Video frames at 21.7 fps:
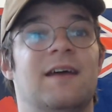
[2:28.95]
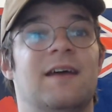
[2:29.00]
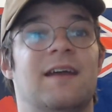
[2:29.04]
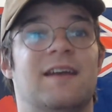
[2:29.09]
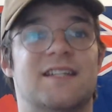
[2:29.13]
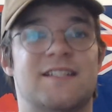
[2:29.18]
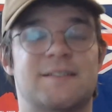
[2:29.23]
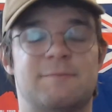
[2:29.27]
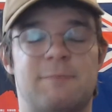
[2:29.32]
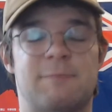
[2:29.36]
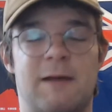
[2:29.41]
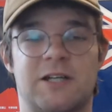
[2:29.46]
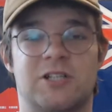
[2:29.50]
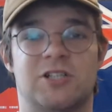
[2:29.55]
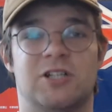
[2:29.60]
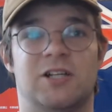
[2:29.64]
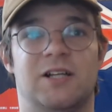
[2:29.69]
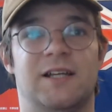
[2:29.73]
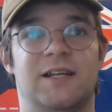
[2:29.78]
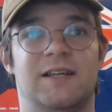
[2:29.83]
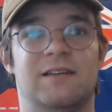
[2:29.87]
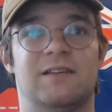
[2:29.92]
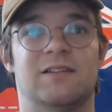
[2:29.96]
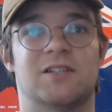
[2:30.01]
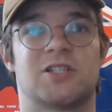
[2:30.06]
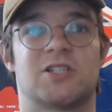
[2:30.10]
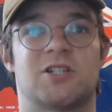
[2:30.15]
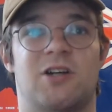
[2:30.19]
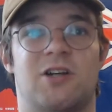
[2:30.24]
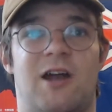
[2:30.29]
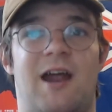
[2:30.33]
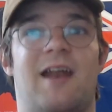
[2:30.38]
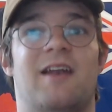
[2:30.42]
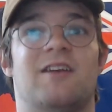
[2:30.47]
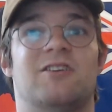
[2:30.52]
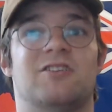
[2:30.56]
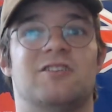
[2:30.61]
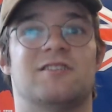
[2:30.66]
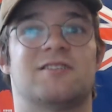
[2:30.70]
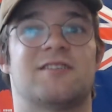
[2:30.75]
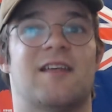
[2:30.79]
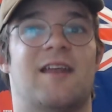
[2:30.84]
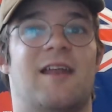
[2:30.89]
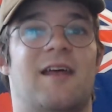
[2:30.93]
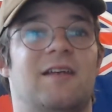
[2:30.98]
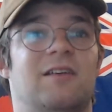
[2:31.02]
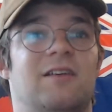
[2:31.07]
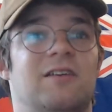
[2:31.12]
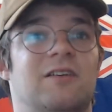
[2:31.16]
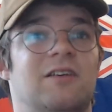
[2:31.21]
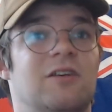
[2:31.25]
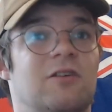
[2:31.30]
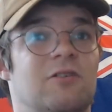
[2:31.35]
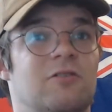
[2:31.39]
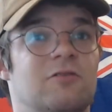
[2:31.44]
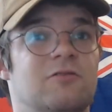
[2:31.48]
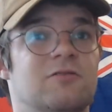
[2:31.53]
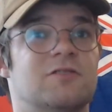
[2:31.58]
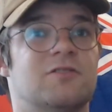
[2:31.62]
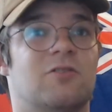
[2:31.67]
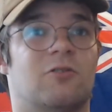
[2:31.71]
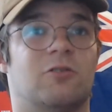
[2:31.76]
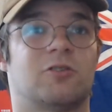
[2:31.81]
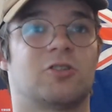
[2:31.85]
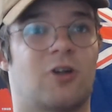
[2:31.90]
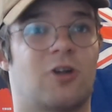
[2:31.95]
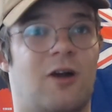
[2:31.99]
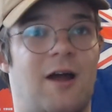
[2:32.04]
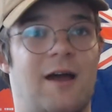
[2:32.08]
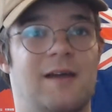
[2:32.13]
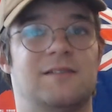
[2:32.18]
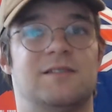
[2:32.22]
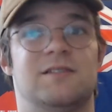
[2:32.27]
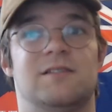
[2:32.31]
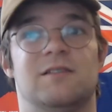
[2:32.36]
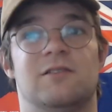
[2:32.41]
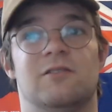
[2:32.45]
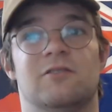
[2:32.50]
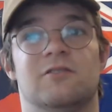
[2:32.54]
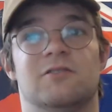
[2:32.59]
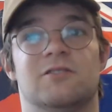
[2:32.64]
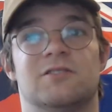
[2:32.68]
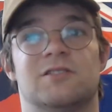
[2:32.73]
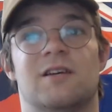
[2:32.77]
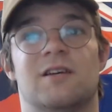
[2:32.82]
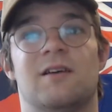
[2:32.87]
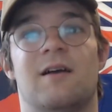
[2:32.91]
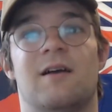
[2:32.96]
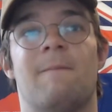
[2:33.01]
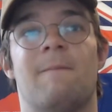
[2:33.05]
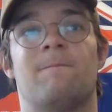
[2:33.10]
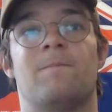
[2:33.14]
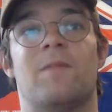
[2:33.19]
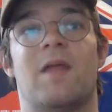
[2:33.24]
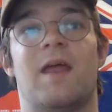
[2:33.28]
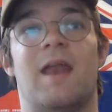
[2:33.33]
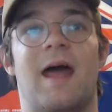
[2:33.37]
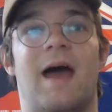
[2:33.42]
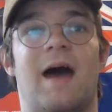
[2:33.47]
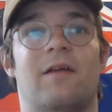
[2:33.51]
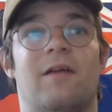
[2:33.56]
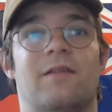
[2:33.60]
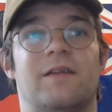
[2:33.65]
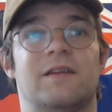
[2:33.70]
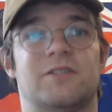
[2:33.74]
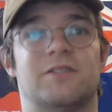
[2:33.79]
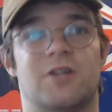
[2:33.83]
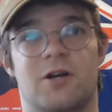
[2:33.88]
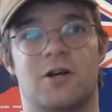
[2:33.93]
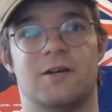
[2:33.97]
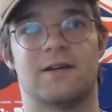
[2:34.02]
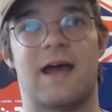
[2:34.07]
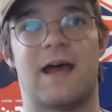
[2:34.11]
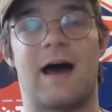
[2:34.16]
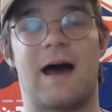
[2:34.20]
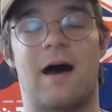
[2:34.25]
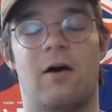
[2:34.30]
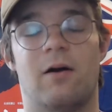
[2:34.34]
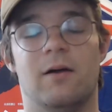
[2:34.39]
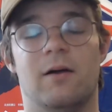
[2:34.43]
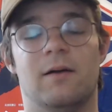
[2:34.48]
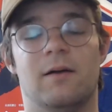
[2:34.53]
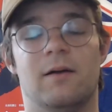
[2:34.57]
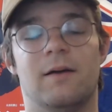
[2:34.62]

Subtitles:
and especially the strategies that I used or tried to use and how they turned out,